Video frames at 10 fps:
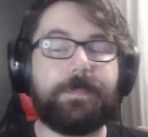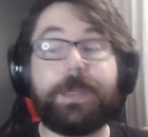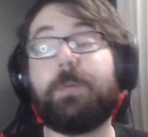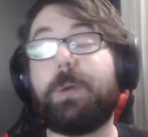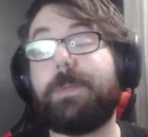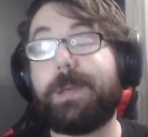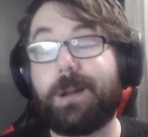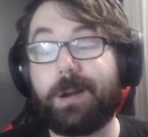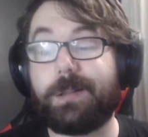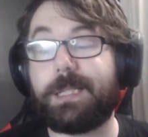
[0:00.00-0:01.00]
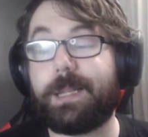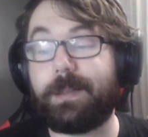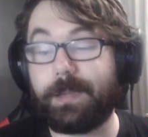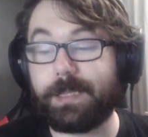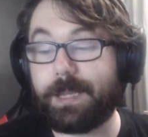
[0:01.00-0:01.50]
There will be cards on
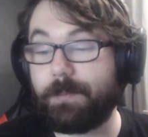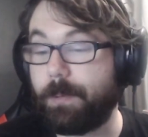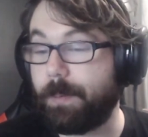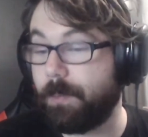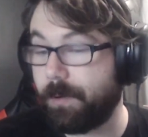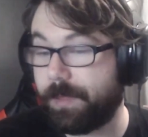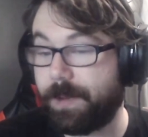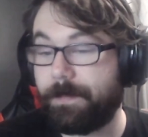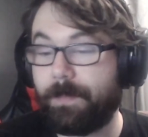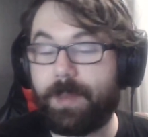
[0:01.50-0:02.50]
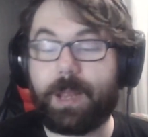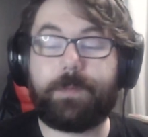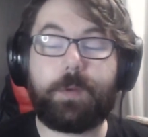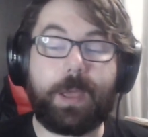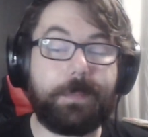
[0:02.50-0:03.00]
that list that will be worth it, and
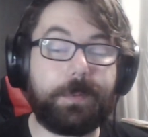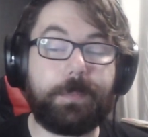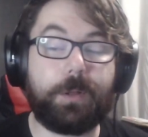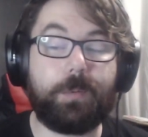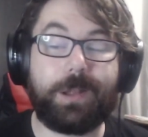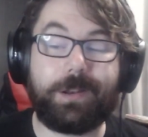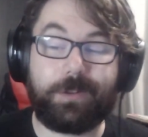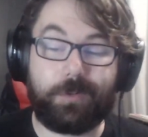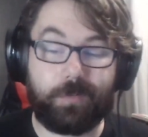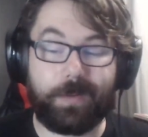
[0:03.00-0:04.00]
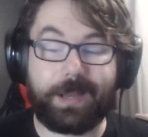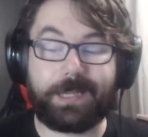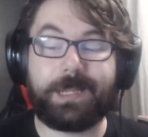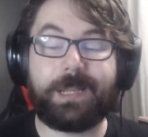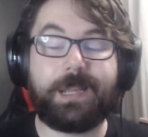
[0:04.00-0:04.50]
if you happen to pull one,
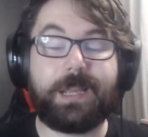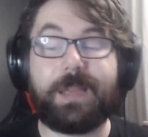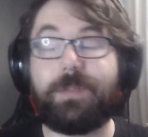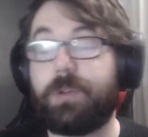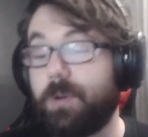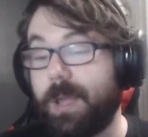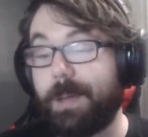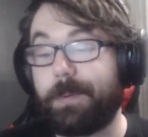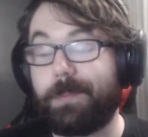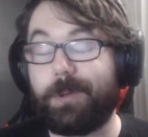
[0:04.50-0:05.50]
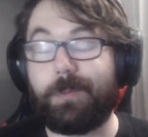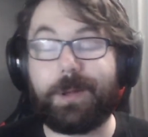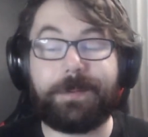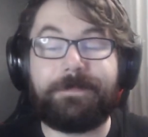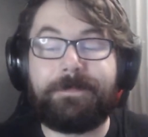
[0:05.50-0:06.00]
great. If you don't happen to pull
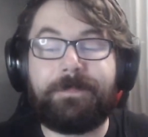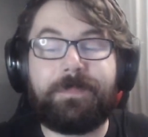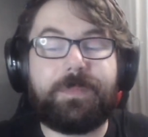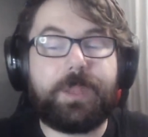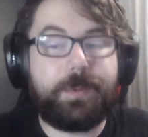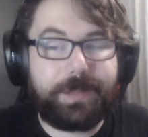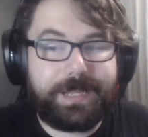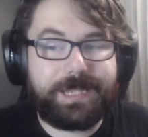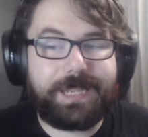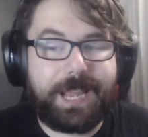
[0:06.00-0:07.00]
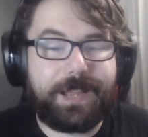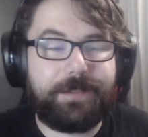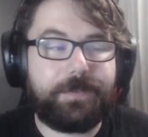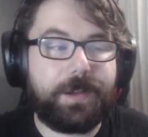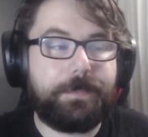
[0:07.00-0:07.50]
one, you at least
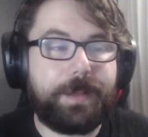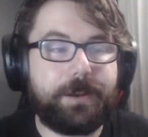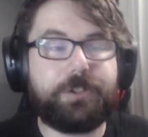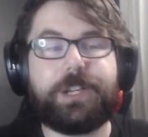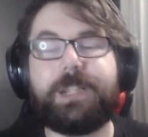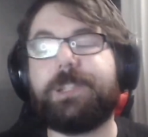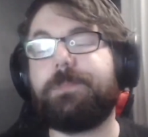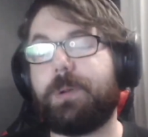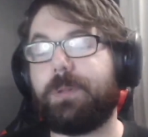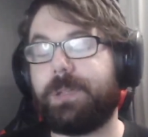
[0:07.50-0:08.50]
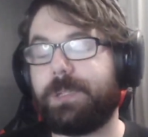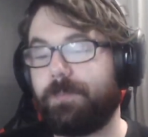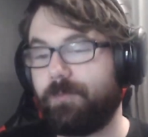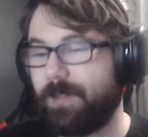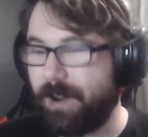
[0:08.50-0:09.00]
have a better chance of pulling
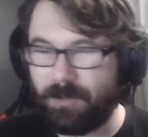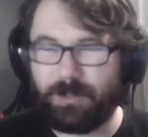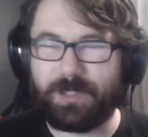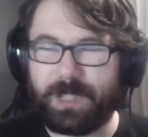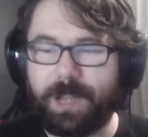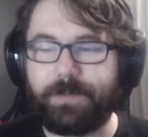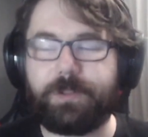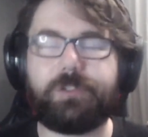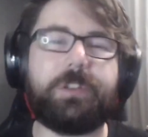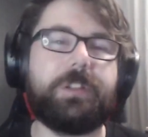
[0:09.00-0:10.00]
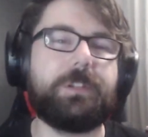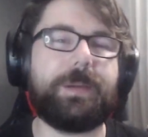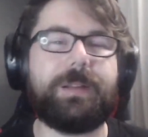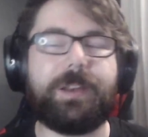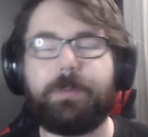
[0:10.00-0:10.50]
some rarer stuff. Usually there's
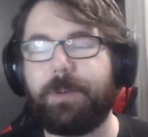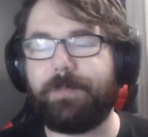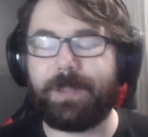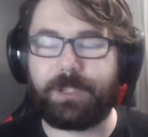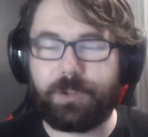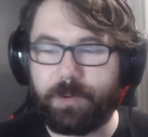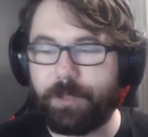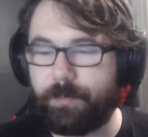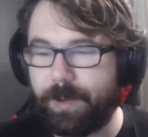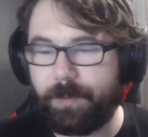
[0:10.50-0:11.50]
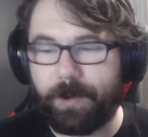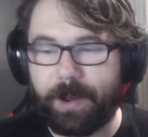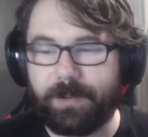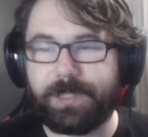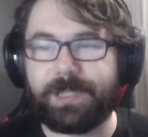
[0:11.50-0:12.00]
about anywhere from like 2 to 3
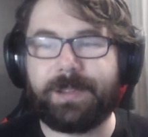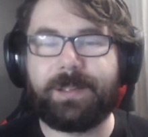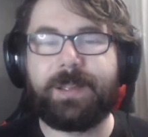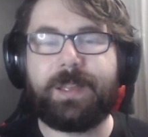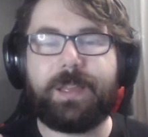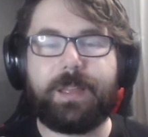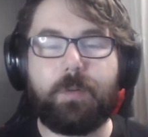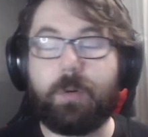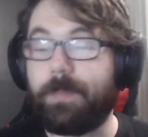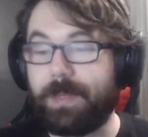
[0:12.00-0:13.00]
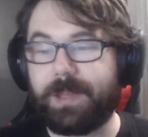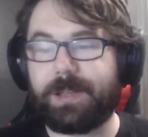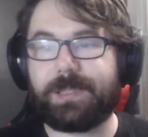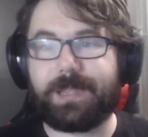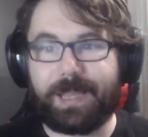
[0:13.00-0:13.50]
rares or
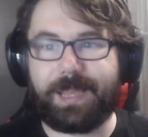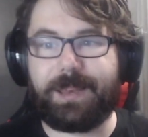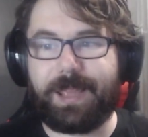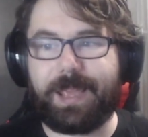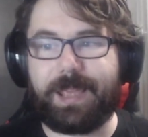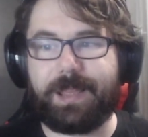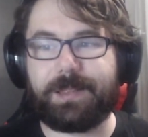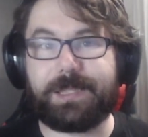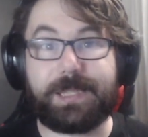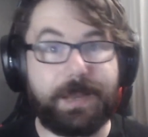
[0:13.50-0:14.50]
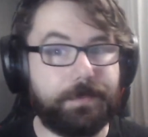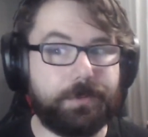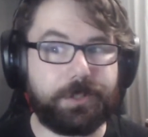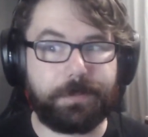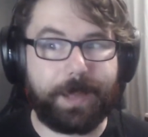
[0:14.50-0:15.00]
mythics in a set
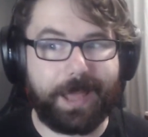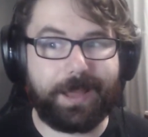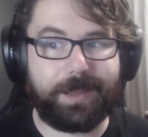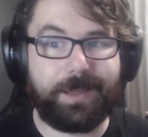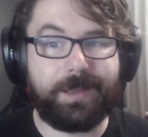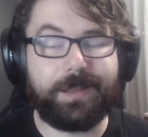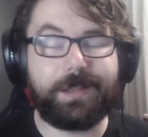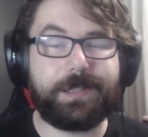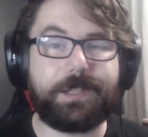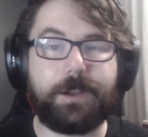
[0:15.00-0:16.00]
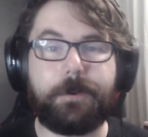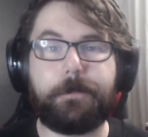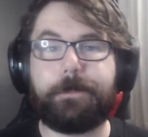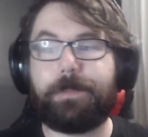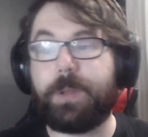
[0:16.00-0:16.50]
booster pack.
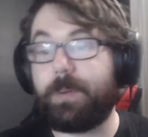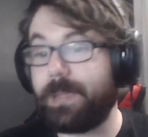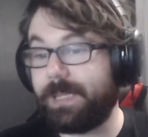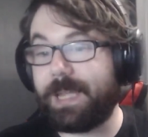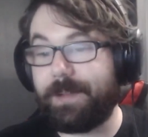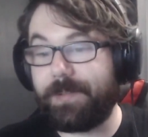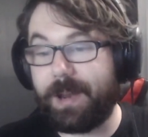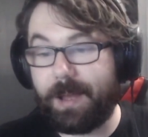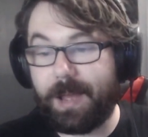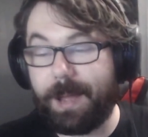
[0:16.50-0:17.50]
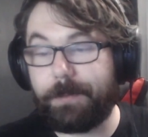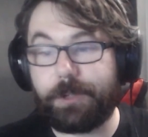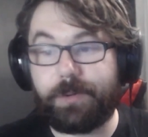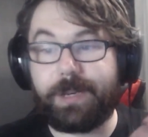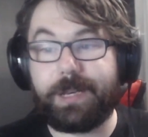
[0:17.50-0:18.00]
So you at least have an
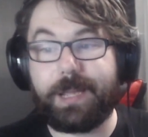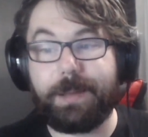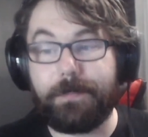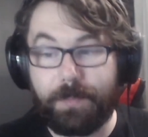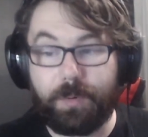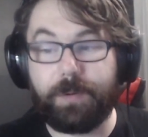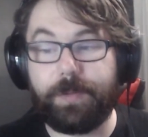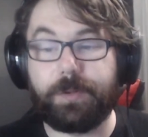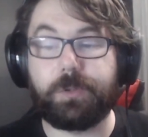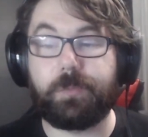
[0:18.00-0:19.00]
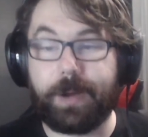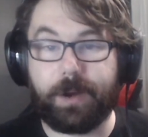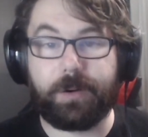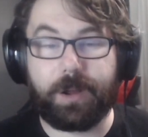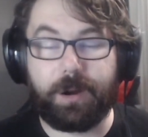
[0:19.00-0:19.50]
opportunity to get more of those
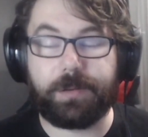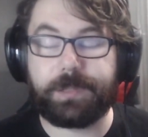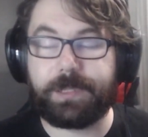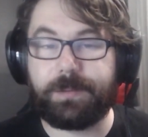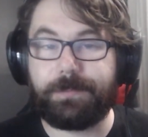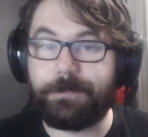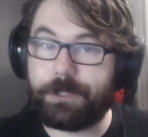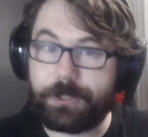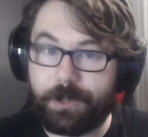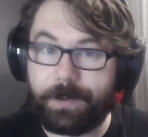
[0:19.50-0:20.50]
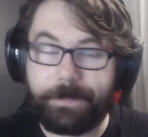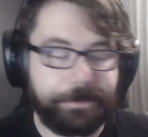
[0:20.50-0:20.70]
rare cards, which is good.